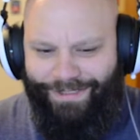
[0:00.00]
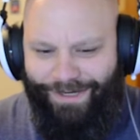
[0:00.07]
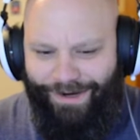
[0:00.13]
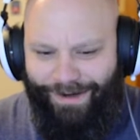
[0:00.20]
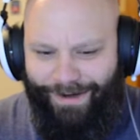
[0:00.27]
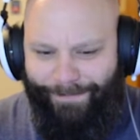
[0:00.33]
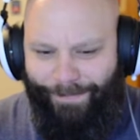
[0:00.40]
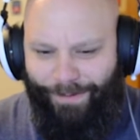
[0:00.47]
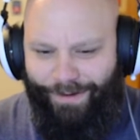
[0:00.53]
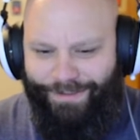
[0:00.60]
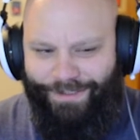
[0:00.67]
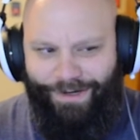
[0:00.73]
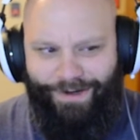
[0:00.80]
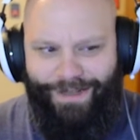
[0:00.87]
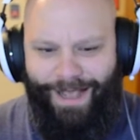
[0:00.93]
sure to
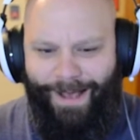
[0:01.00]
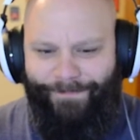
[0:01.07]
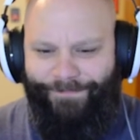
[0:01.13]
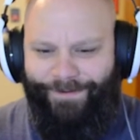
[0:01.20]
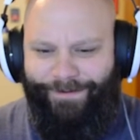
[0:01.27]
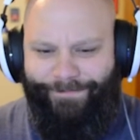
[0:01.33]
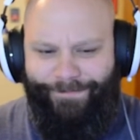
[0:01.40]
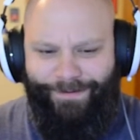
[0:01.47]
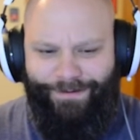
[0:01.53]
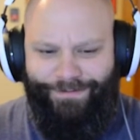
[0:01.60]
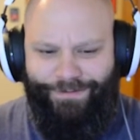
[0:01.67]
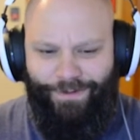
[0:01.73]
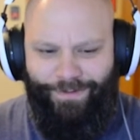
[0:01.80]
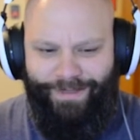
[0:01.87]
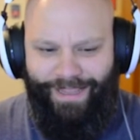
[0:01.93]
put your comfort
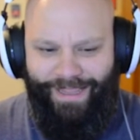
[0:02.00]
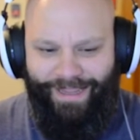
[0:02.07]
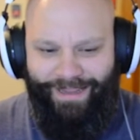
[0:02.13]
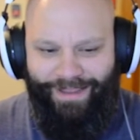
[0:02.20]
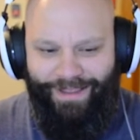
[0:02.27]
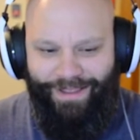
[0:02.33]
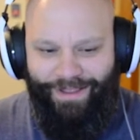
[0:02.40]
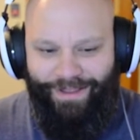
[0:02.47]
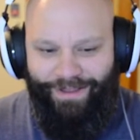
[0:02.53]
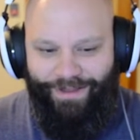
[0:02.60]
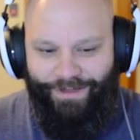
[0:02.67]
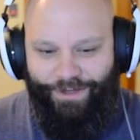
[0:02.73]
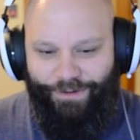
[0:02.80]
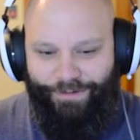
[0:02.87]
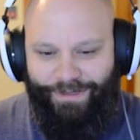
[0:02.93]
first, okay?
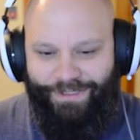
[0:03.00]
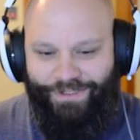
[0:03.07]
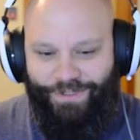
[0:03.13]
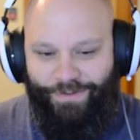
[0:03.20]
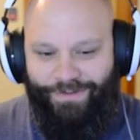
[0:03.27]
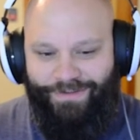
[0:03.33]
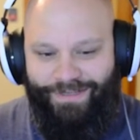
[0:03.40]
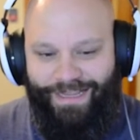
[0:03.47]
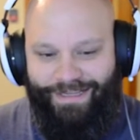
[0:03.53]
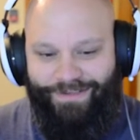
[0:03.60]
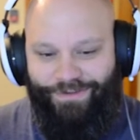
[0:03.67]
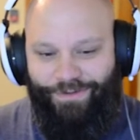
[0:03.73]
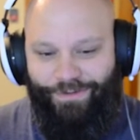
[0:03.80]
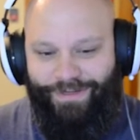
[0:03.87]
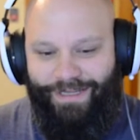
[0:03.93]
Yuri shoots
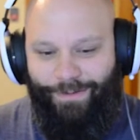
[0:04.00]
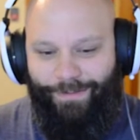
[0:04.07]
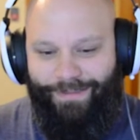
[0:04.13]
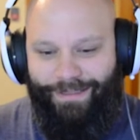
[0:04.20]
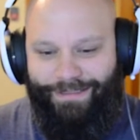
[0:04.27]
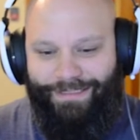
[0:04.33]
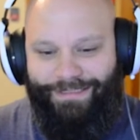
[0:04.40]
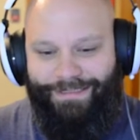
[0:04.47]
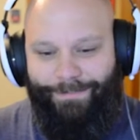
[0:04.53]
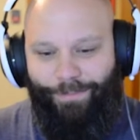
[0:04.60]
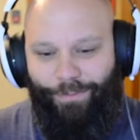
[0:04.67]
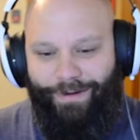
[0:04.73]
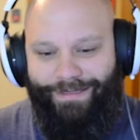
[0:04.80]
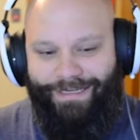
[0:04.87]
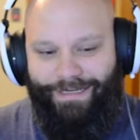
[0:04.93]
Natsuki with a
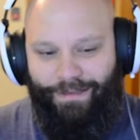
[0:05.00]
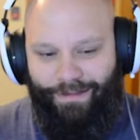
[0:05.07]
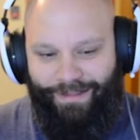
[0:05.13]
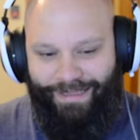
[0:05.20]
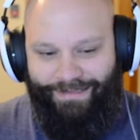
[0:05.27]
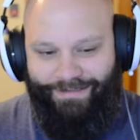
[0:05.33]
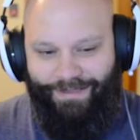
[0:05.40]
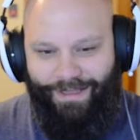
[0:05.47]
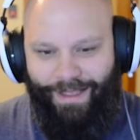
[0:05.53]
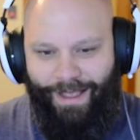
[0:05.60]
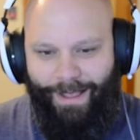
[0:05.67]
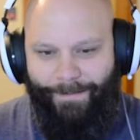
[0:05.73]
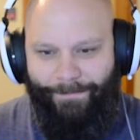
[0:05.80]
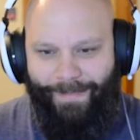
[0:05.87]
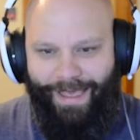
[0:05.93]
disappointed glance.
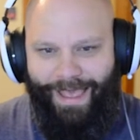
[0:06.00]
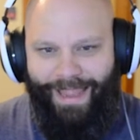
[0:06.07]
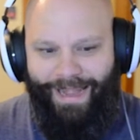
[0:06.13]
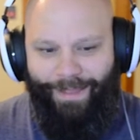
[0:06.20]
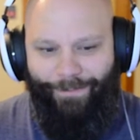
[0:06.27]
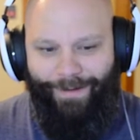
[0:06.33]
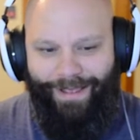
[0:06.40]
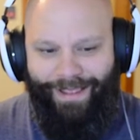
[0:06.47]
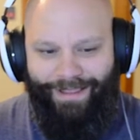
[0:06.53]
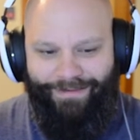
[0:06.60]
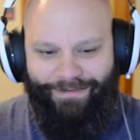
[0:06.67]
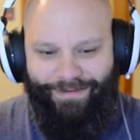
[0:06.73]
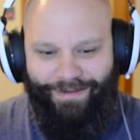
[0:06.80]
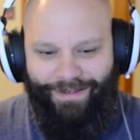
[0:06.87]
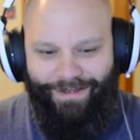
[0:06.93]

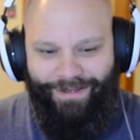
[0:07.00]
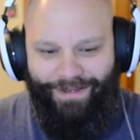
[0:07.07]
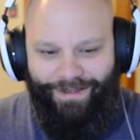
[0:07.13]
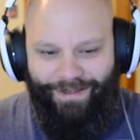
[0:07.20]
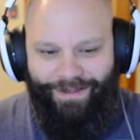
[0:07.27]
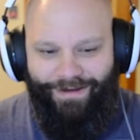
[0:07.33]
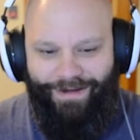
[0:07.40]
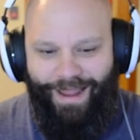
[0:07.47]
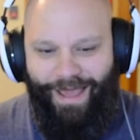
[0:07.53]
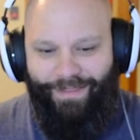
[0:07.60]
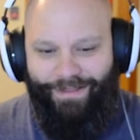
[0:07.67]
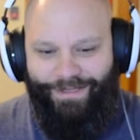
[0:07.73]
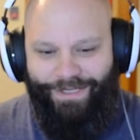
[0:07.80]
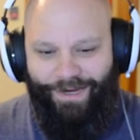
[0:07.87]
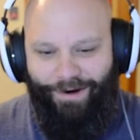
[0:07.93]
Anyways, now
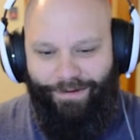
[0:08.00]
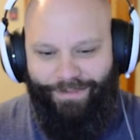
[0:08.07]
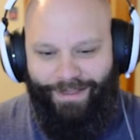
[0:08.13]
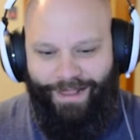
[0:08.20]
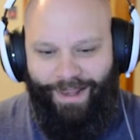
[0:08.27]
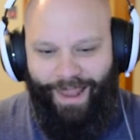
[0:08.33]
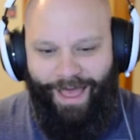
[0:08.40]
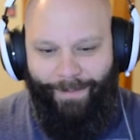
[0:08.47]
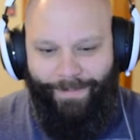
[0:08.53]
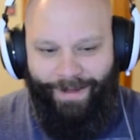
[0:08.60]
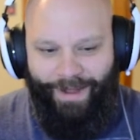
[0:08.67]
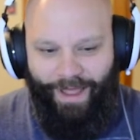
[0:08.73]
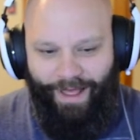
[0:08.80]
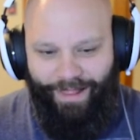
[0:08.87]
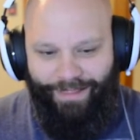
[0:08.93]
that you're in the club
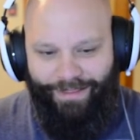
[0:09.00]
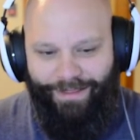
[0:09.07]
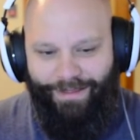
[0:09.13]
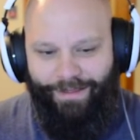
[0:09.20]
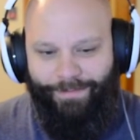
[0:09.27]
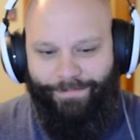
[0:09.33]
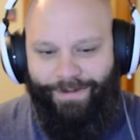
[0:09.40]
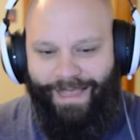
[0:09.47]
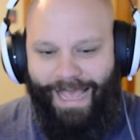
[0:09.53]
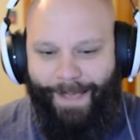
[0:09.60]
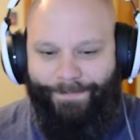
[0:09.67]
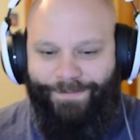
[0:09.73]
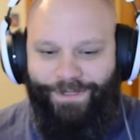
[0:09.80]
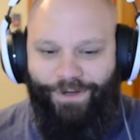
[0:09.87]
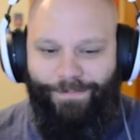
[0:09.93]
and all,
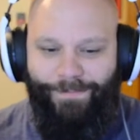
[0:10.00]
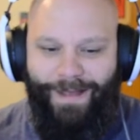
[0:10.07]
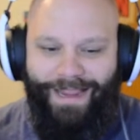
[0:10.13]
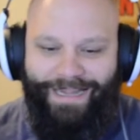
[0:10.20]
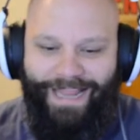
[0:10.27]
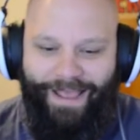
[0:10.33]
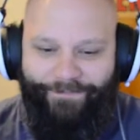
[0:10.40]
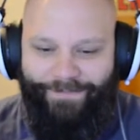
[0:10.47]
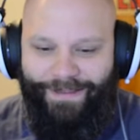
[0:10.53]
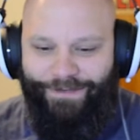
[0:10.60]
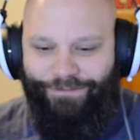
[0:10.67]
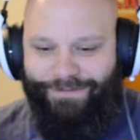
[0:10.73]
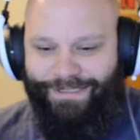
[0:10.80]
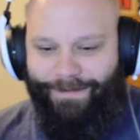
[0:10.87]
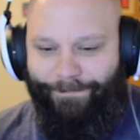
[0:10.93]
perhaps you might have
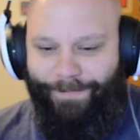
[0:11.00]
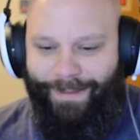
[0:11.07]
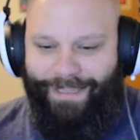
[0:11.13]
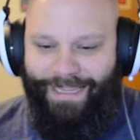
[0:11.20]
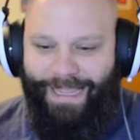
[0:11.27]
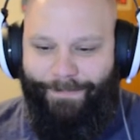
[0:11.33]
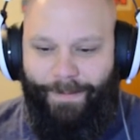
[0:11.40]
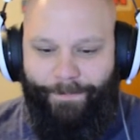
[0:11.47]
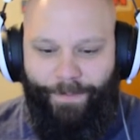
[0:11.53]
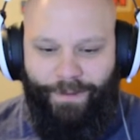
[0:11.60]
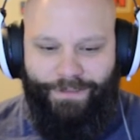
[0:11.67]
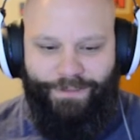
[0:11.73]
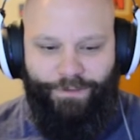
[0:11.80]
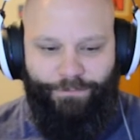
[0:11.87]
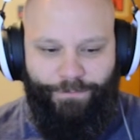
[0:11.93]
interest in picking up a
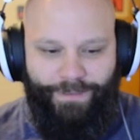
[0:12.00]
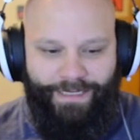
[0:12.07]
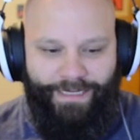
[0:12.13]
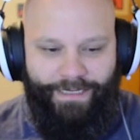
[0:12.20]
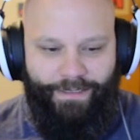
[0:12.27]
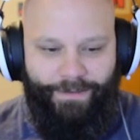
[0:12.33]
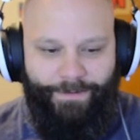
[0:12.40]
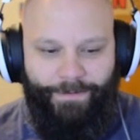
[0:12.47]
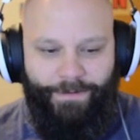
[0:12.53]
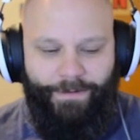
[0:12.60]
book to read.